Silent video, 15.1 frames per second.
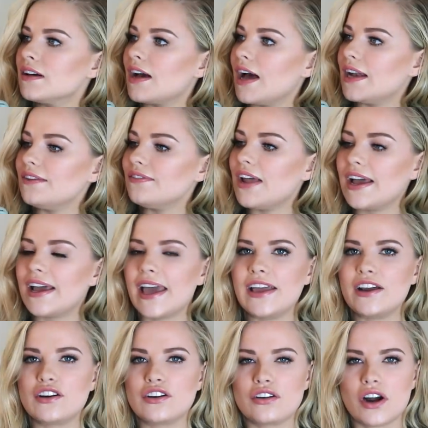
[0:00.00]
kind of like
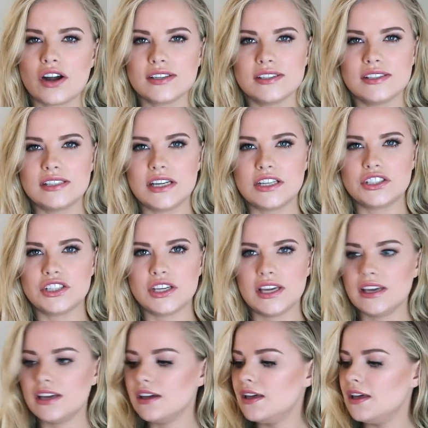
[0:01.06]
a cross
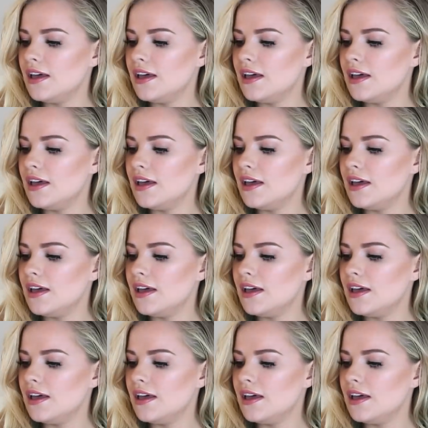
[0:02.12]
stitching.